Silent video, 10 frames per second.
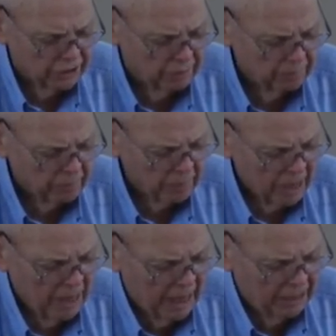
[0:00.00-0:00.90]
them,
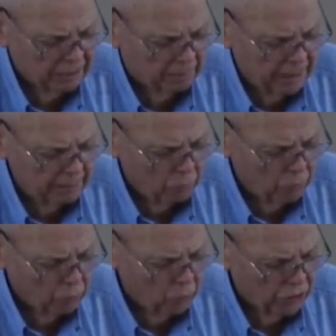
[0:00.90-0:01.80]
and the people
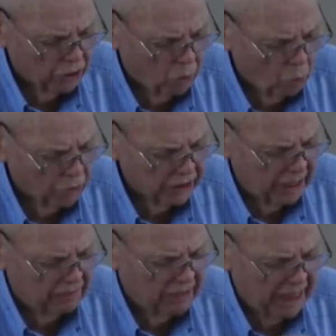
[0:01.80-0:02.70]
with one accord
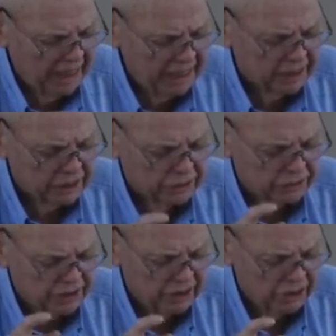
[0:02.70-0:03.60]
gave heed unto
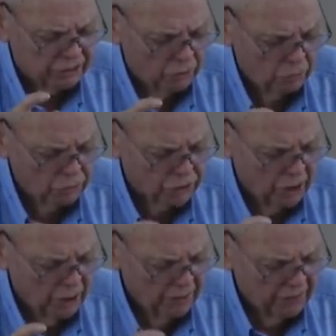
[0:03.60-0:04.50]
the,
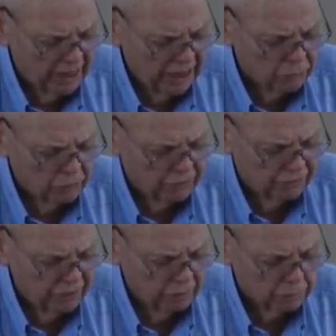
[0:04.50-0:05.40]
those things which
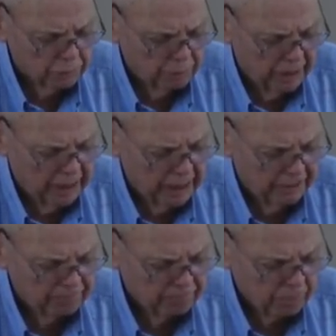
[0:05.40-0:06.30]
Philip spake,
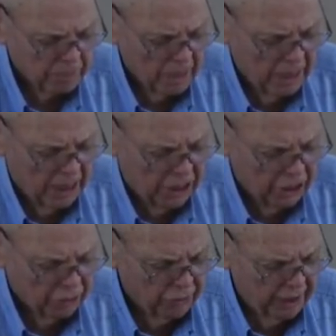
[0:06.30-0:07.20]

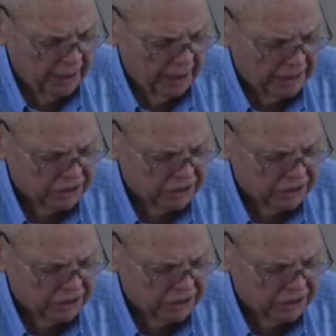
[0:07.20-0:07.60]
hearing and